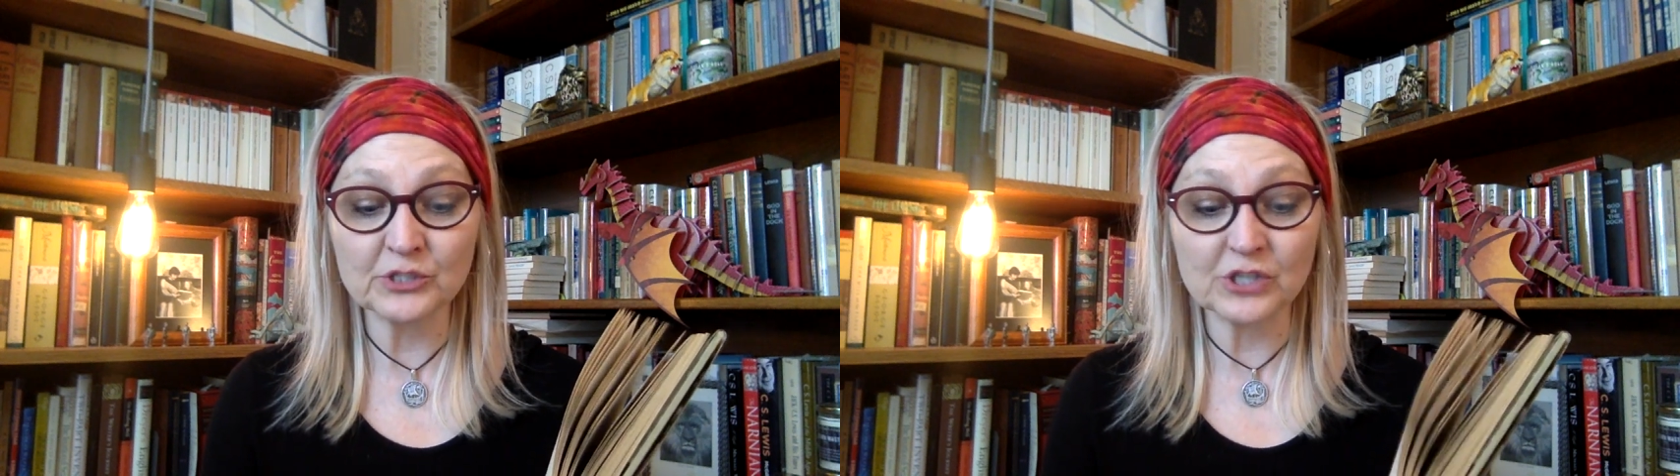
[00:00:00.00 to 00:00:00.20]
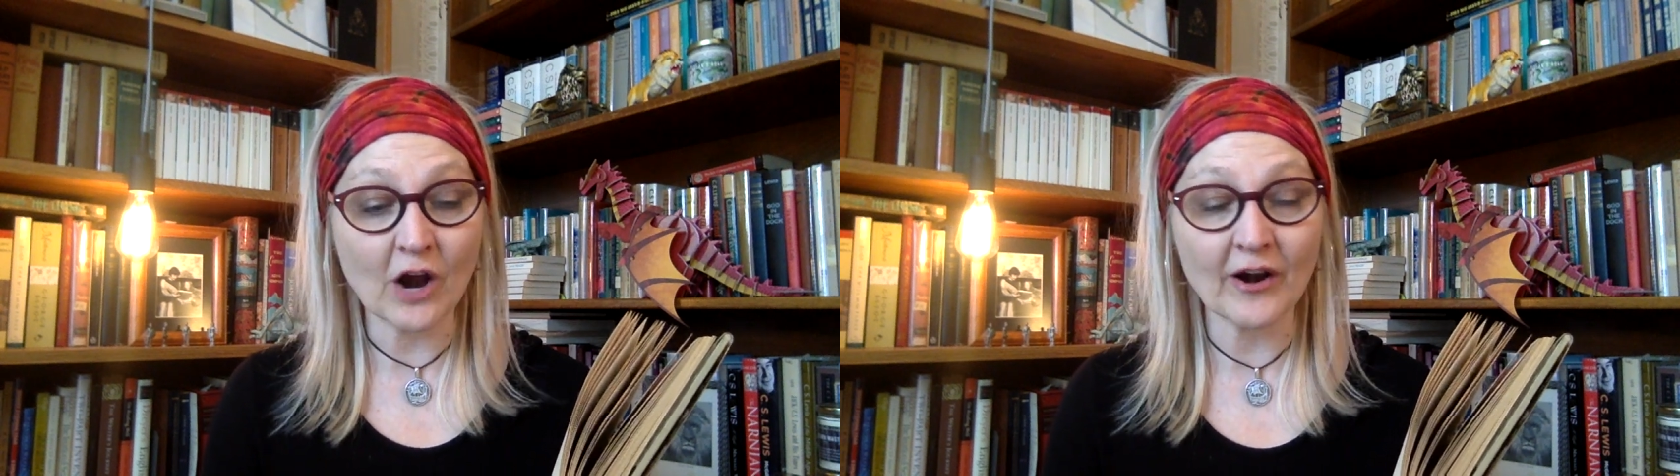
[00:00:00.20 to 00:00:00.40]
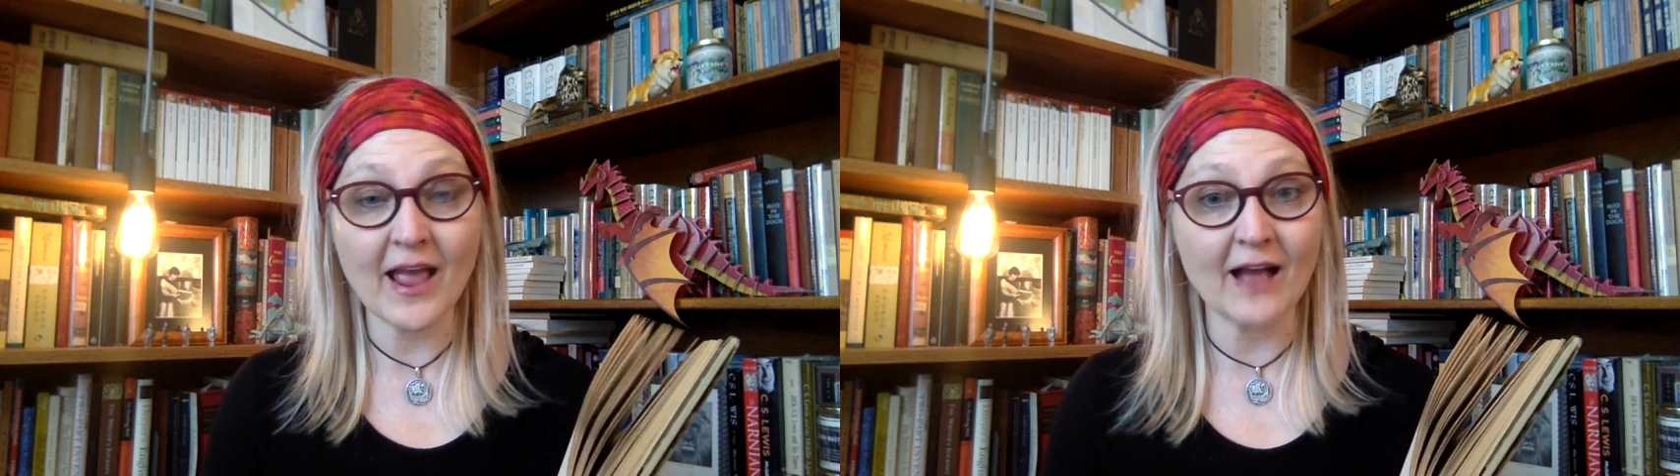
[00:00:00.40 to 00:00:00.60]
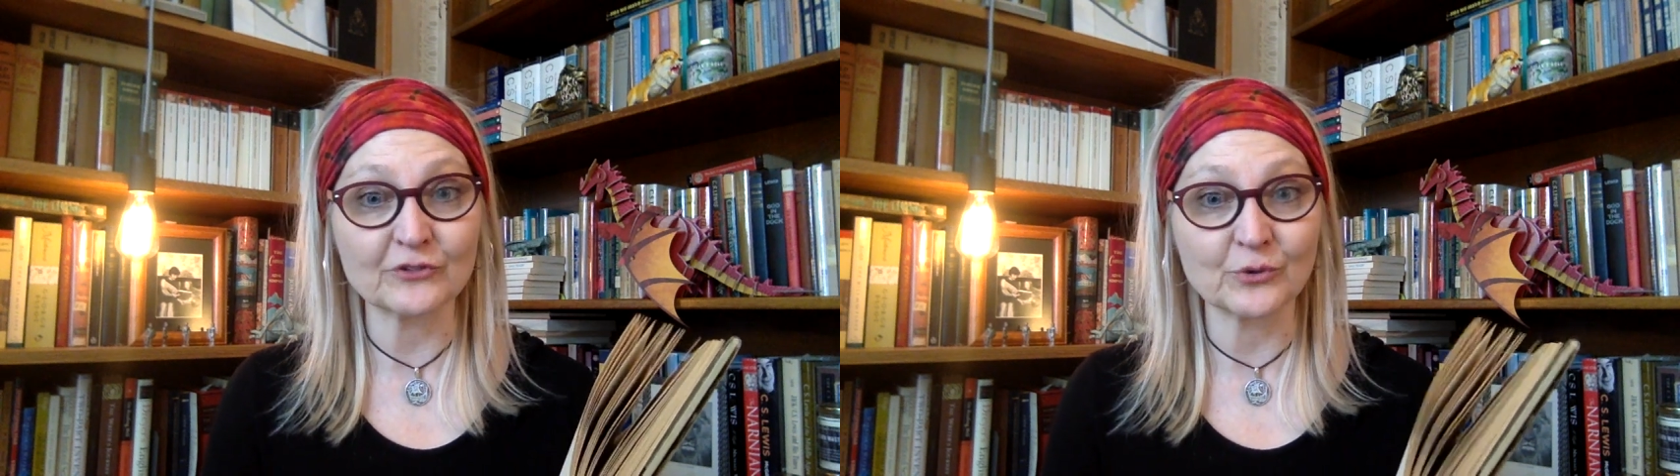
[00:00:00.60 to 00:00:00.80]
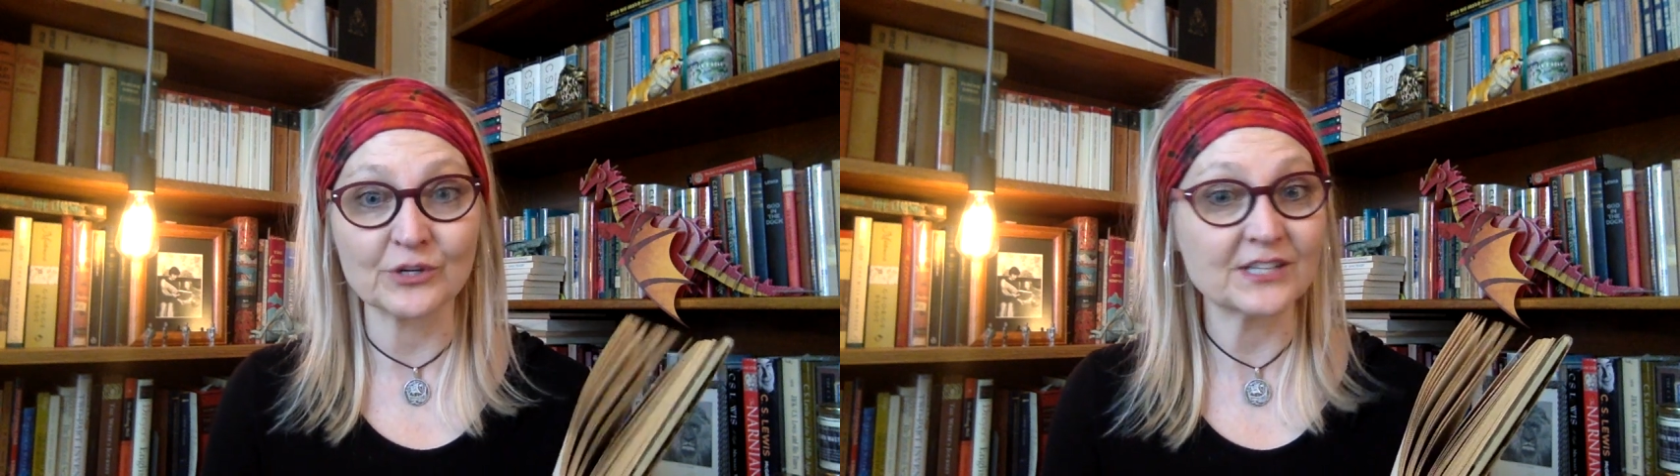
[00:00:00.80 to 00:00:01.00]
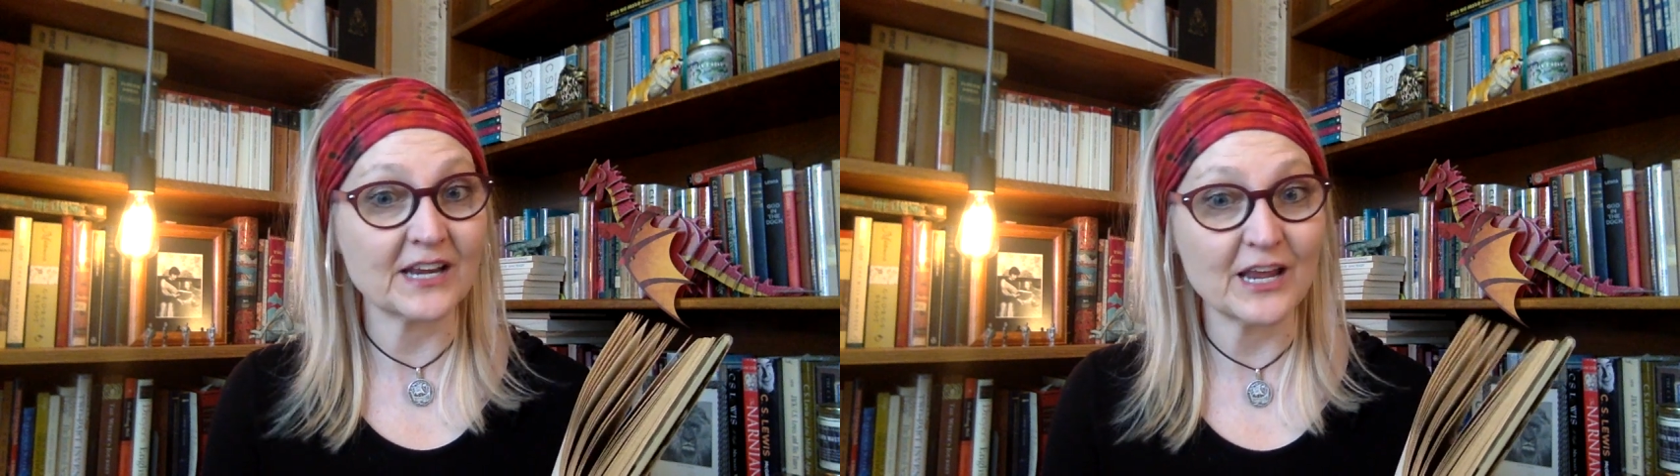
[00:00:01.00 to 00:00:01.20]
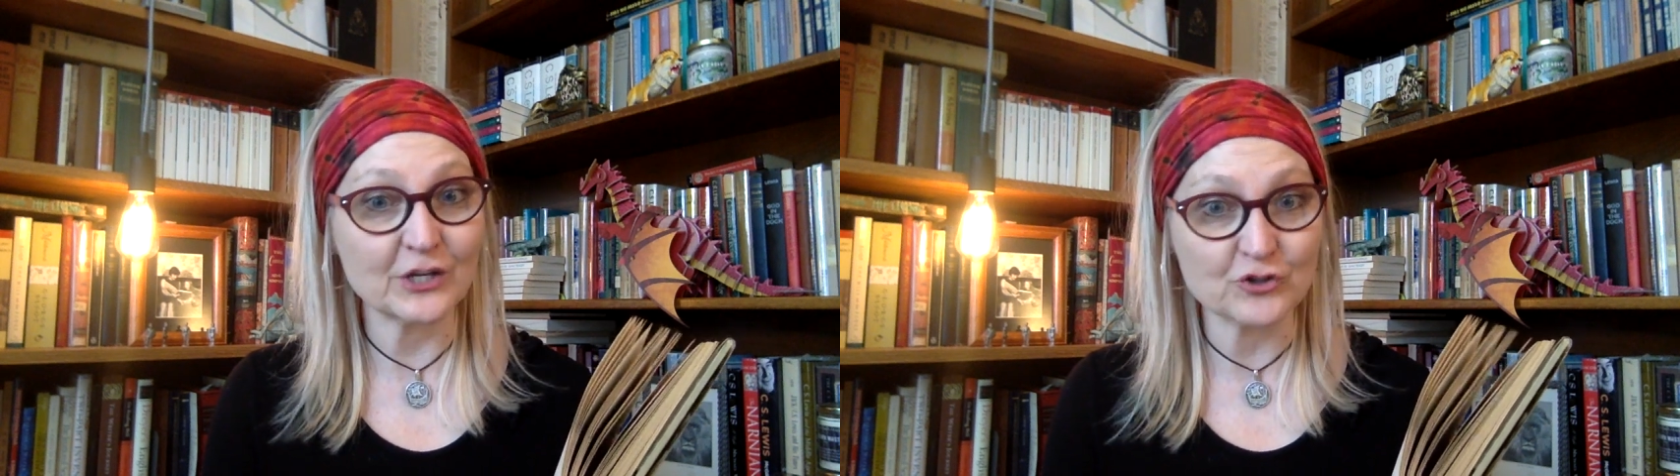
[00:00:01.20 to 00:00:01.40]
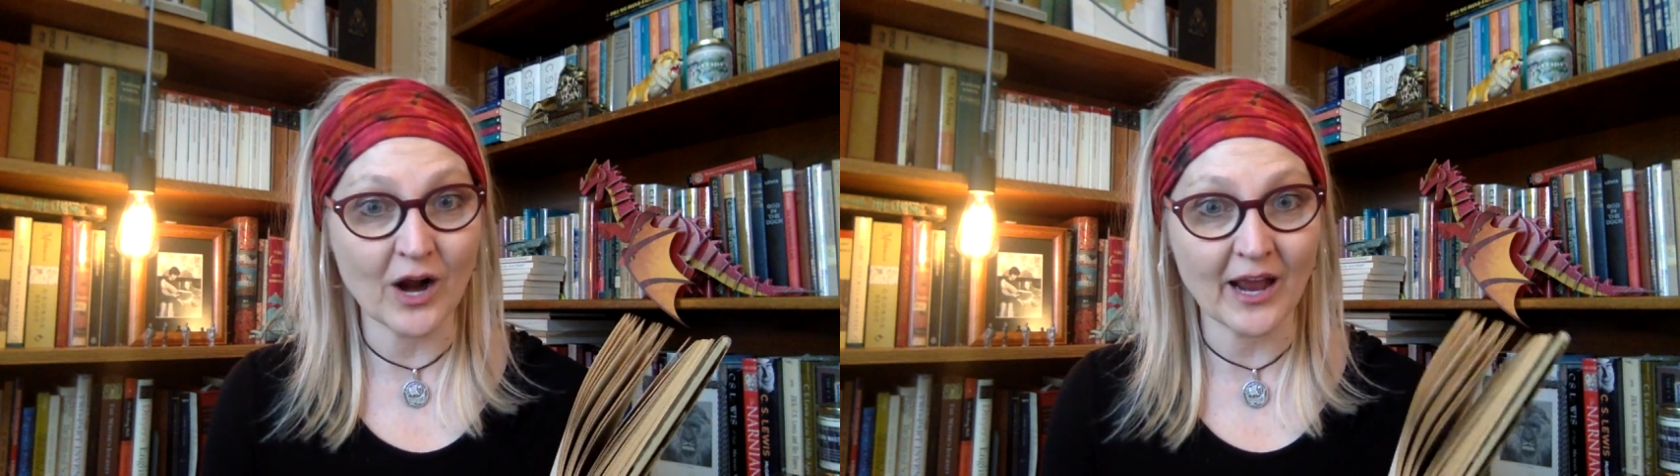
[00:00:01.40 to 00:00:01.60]
sorry afterwards that he
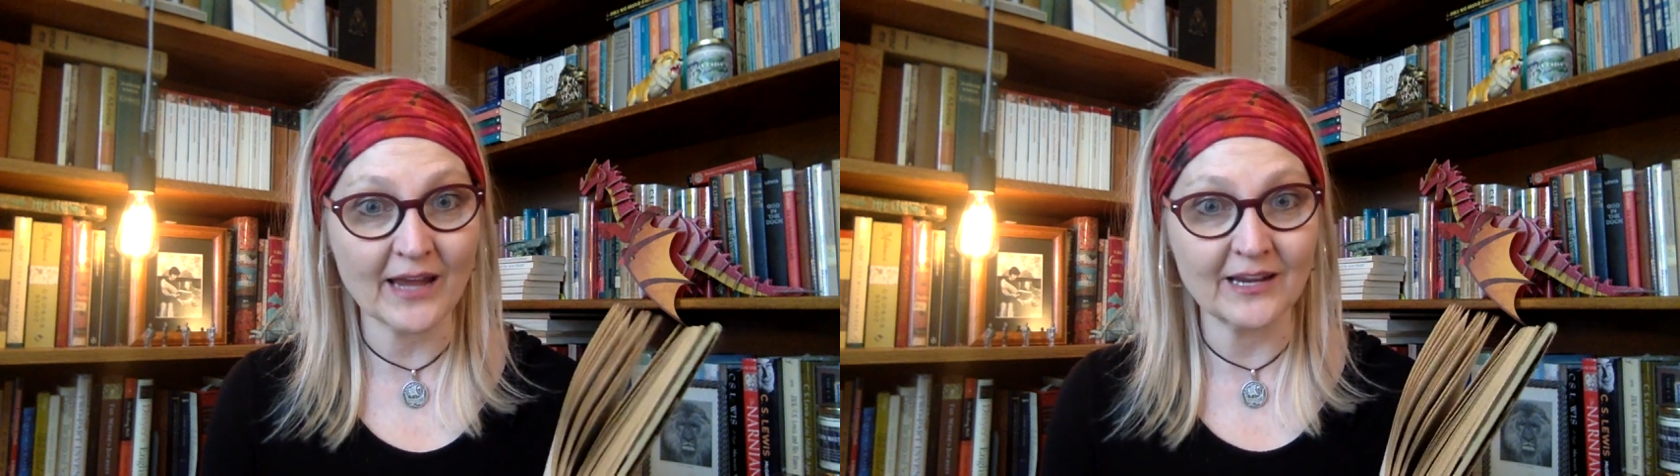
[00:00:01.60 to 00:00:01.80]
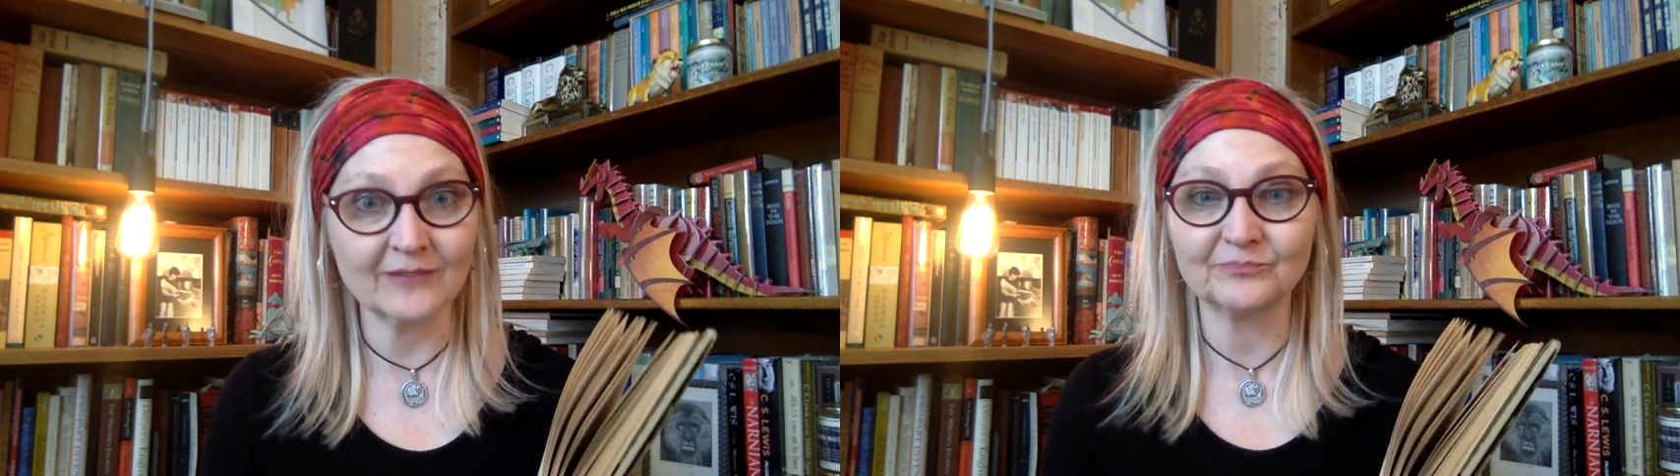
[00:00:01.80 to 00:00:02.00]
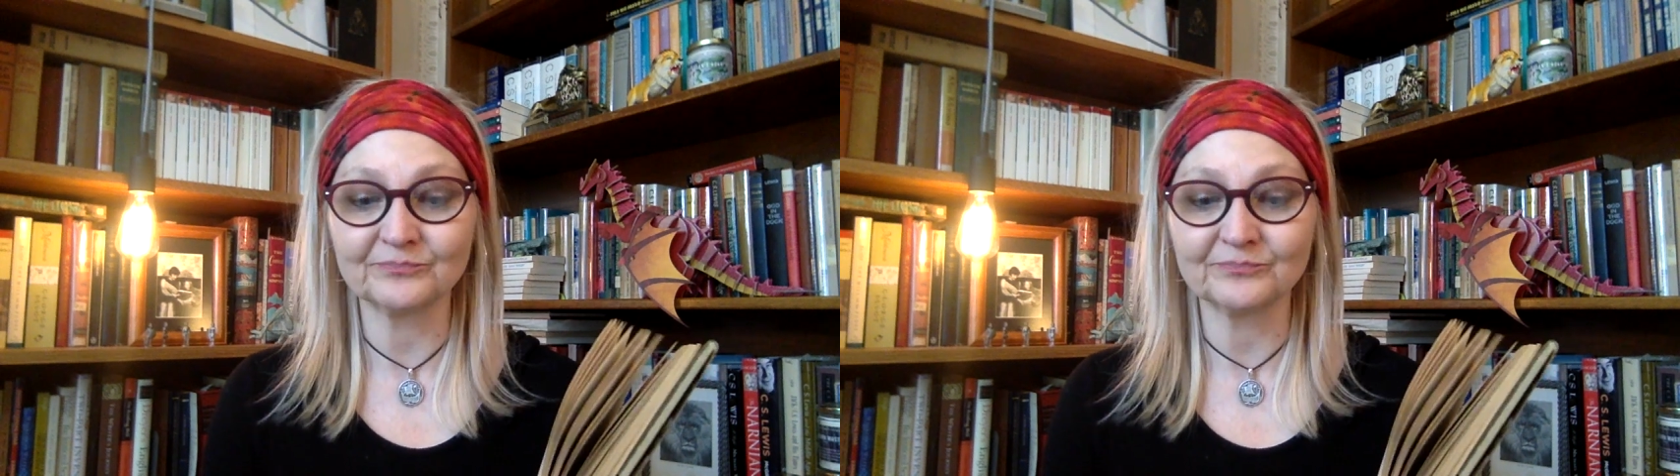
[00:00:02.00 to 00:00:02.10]
had drunk any.